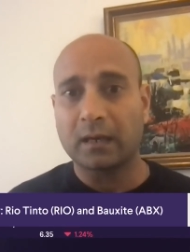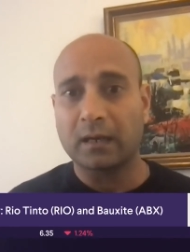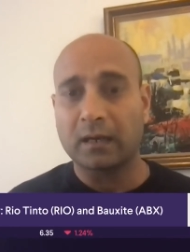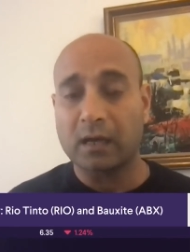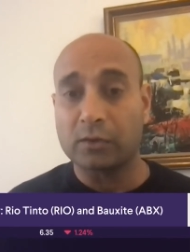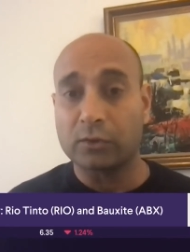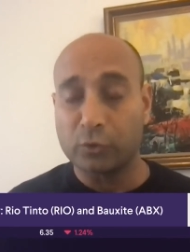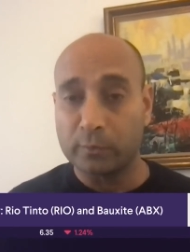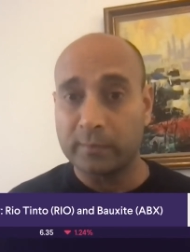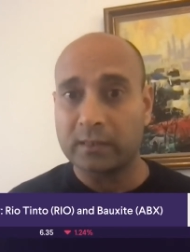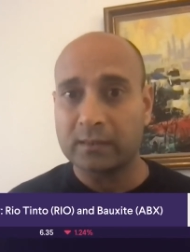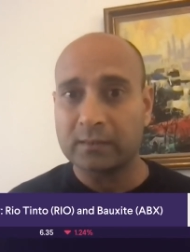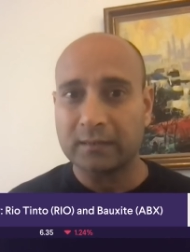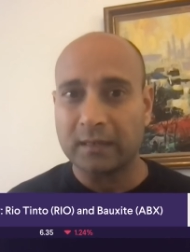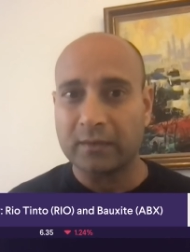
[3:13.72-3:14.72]

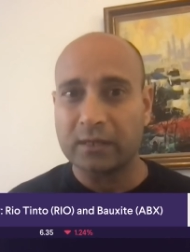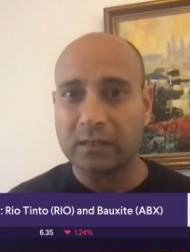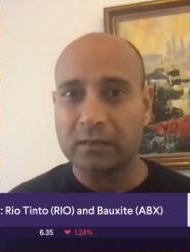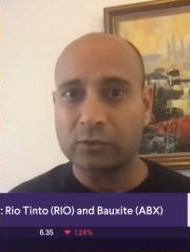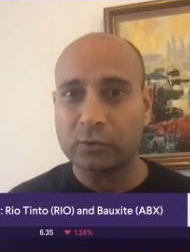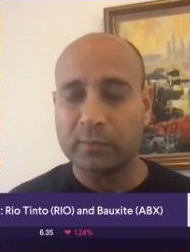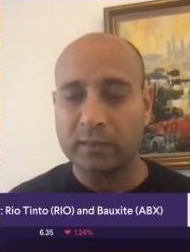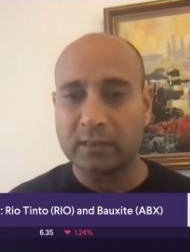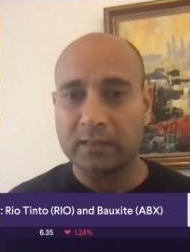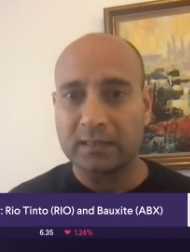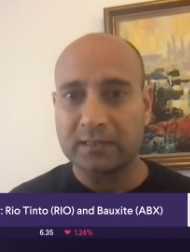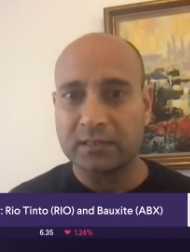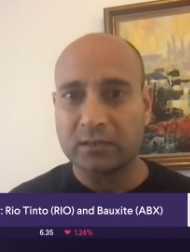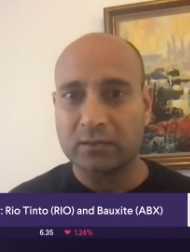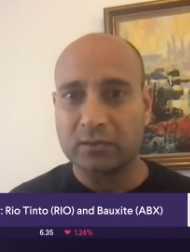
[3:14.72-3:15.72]
alumina. I think alumina
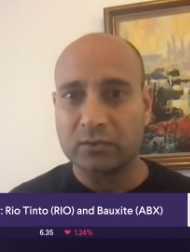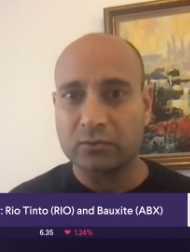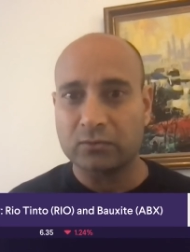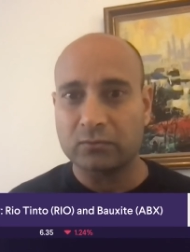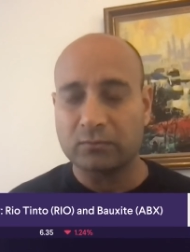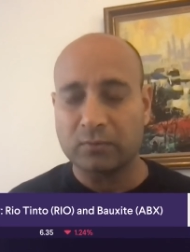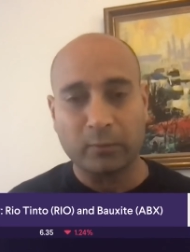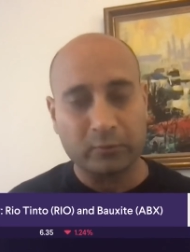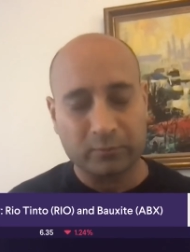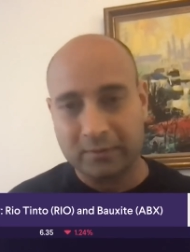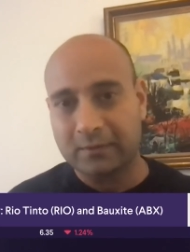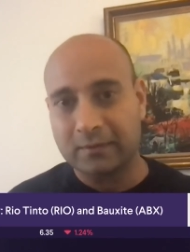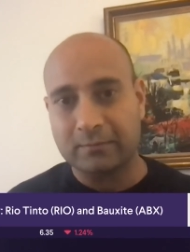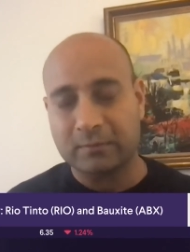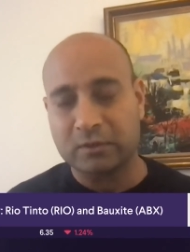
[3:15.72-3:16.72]
is going to do
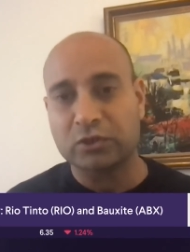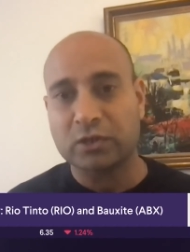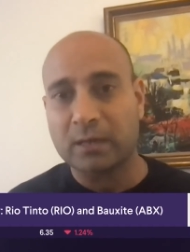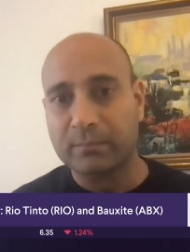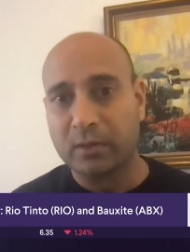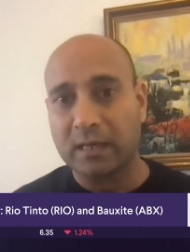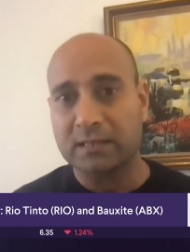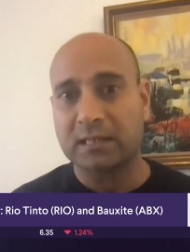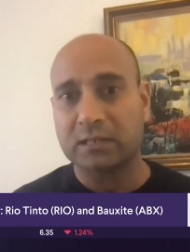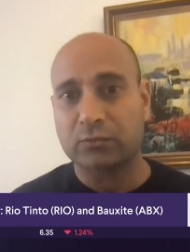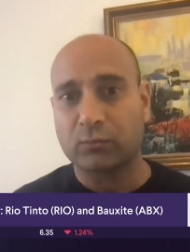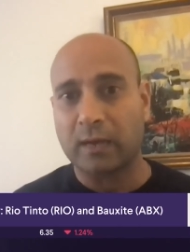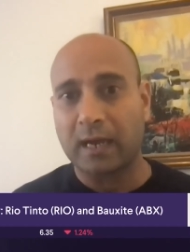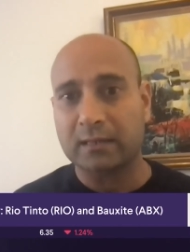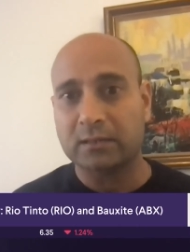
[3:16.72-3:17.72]
well. The share price has
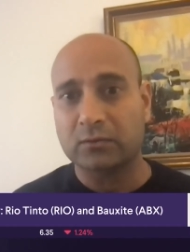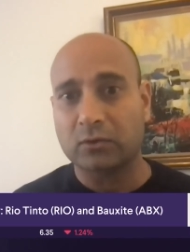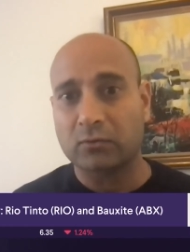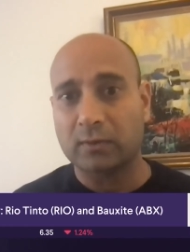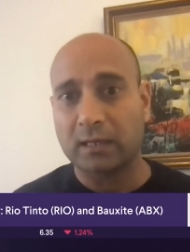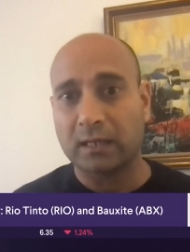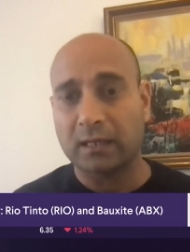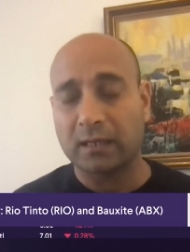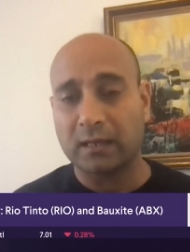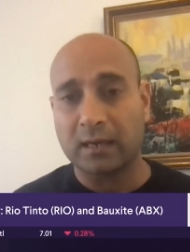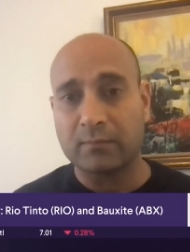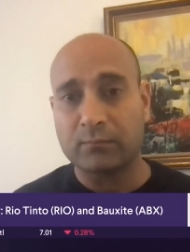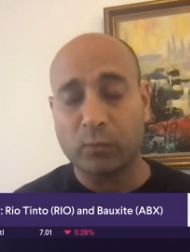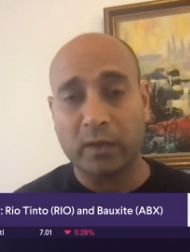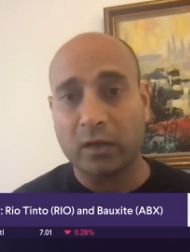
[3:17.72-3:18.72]
reacted already.
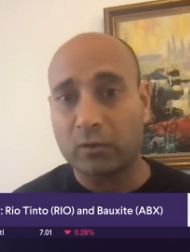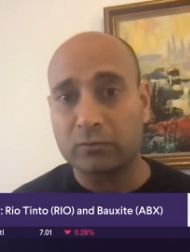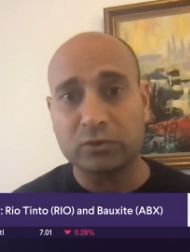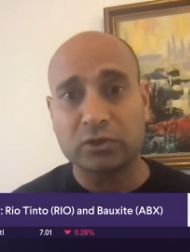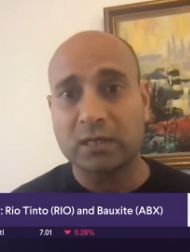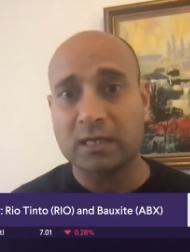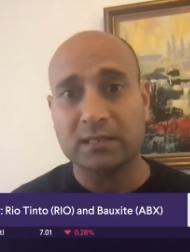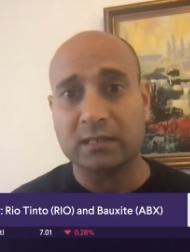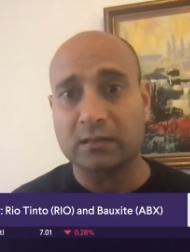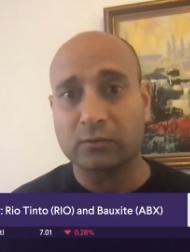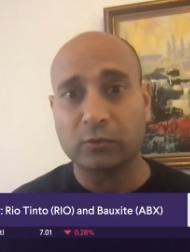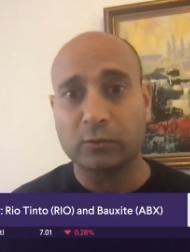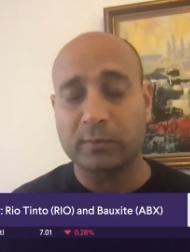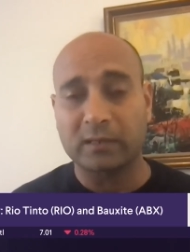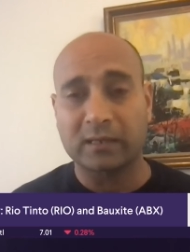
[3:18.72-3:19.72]
We own shares in
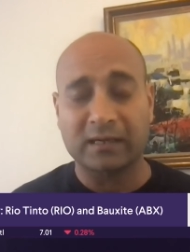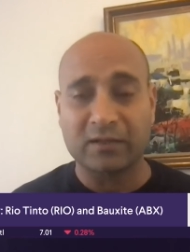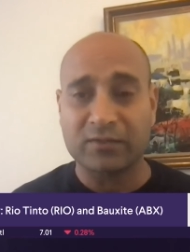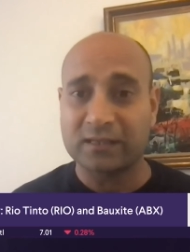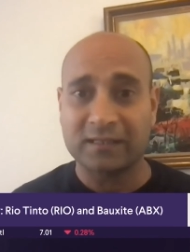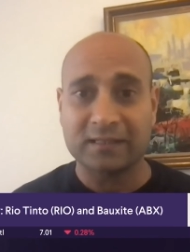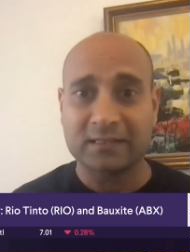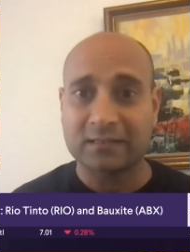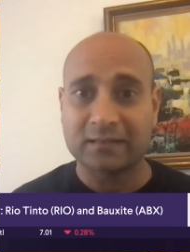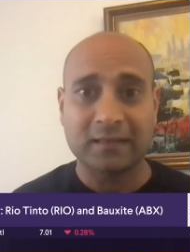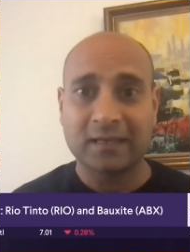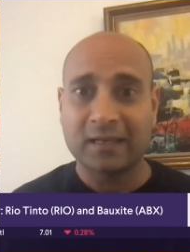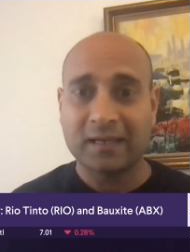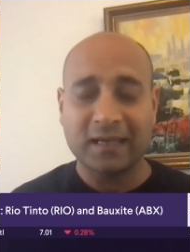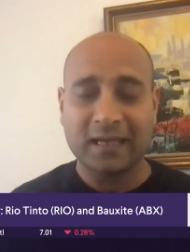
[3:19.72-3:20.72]
alumina, and I think
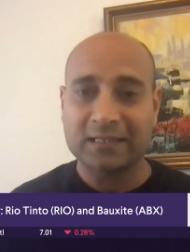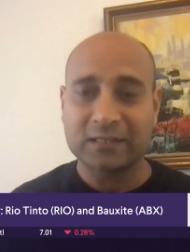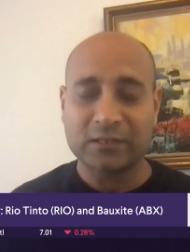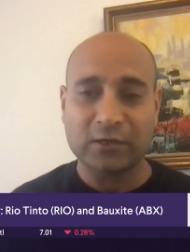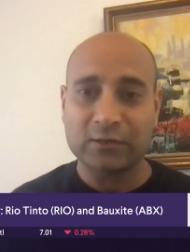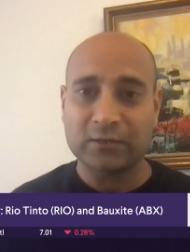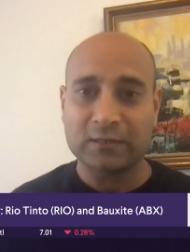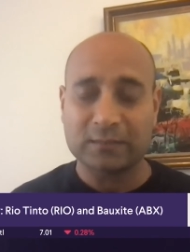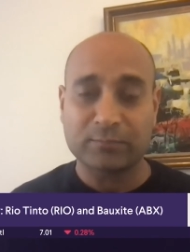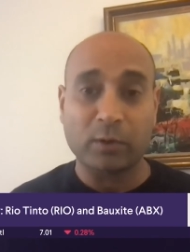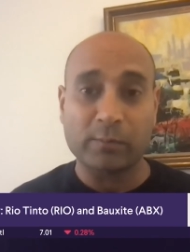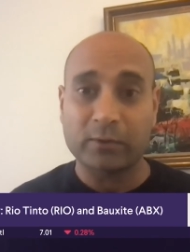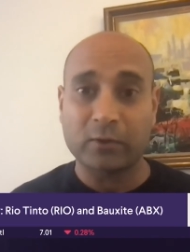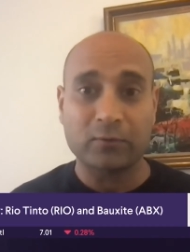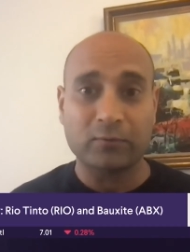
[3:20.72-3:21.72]
it's
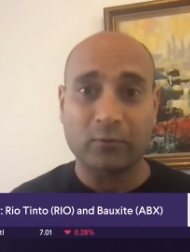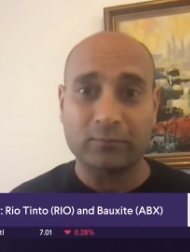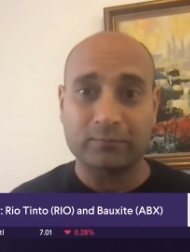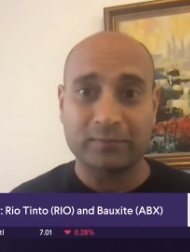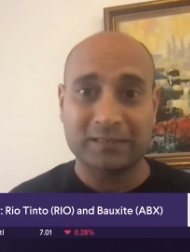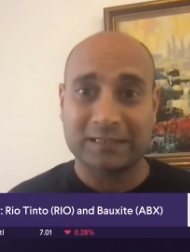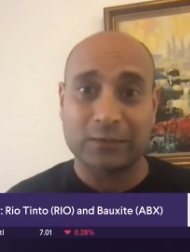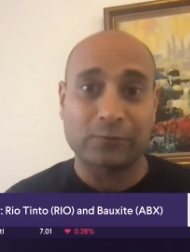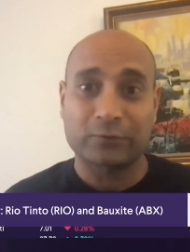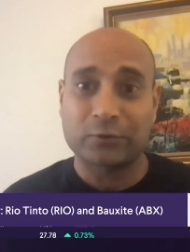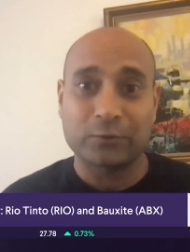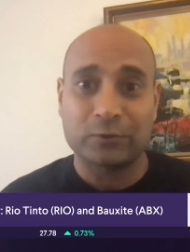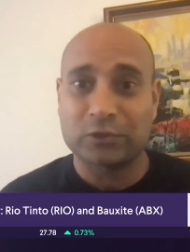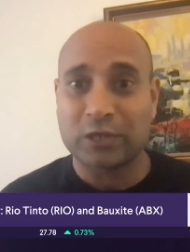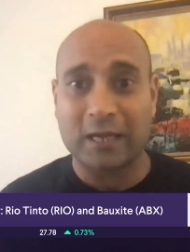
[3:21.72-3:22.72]
probably still
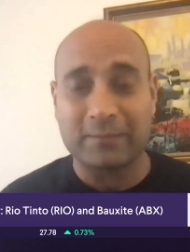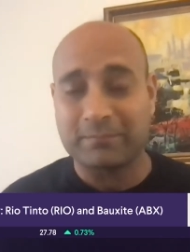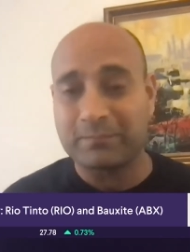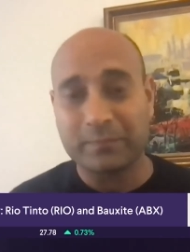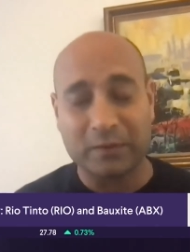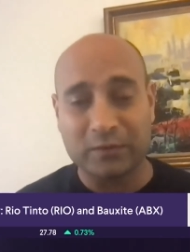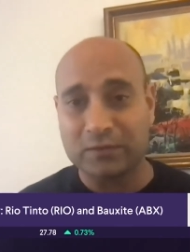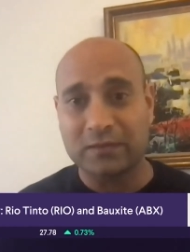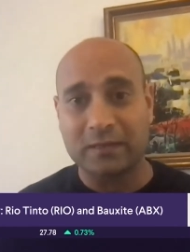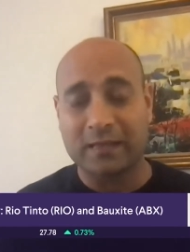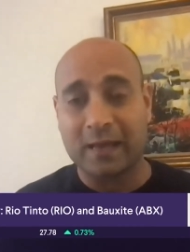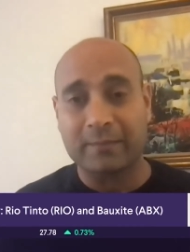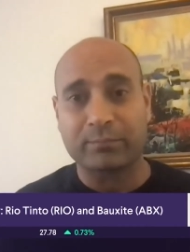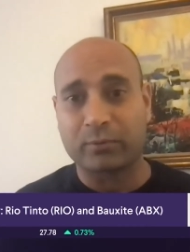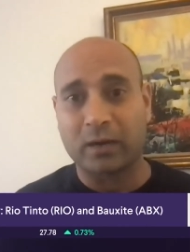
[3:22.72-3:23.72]
too cheap, because
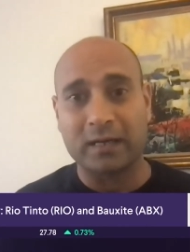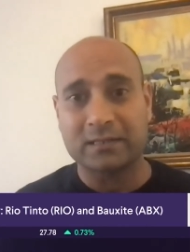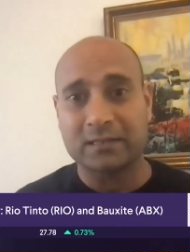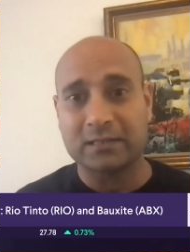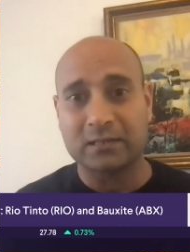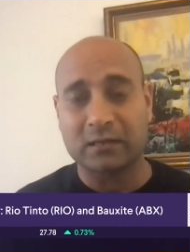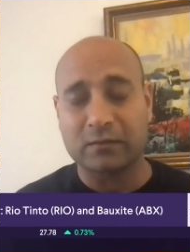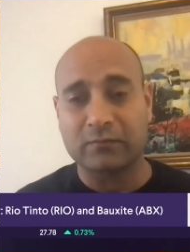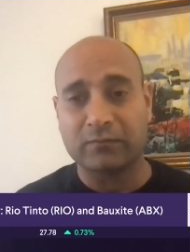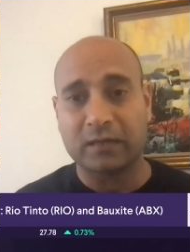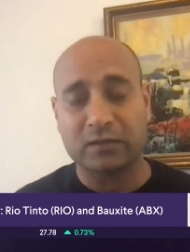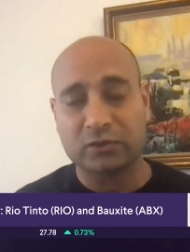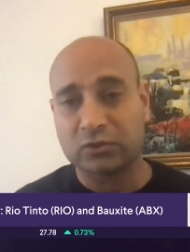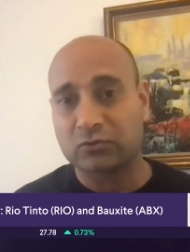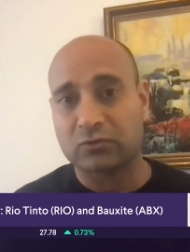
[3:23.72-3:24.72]
that price is going to
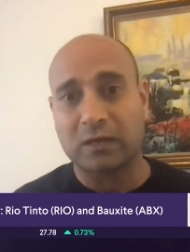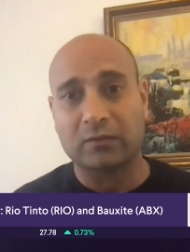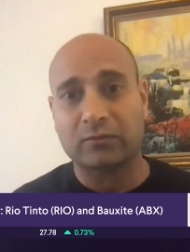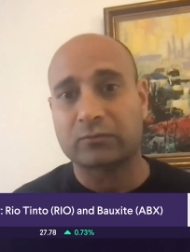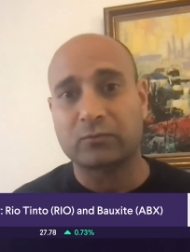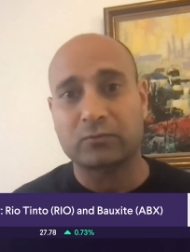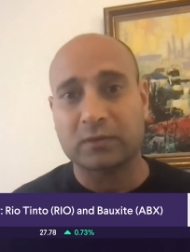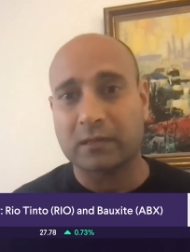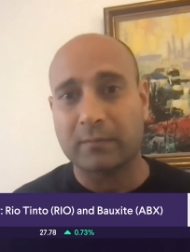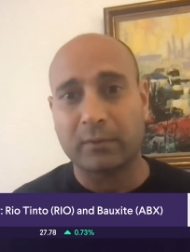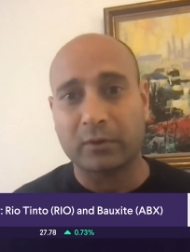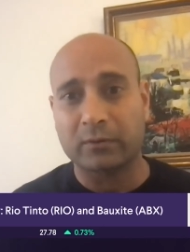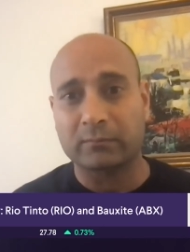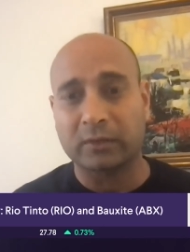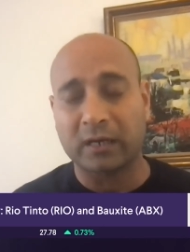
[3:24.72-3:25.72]
feed straight through to their
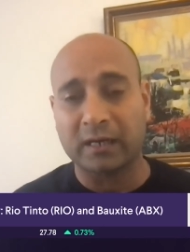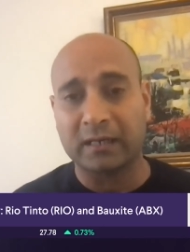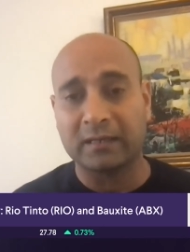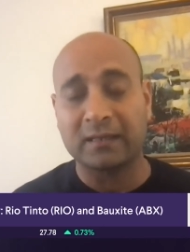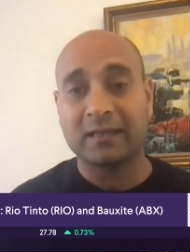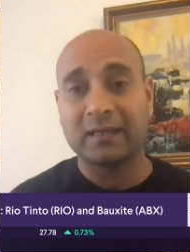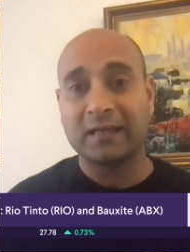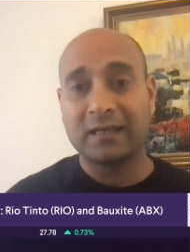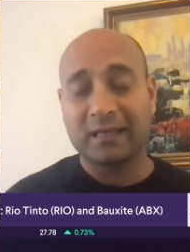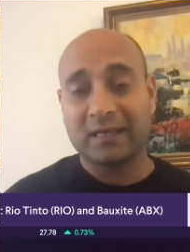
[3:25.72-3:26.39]
bottom line,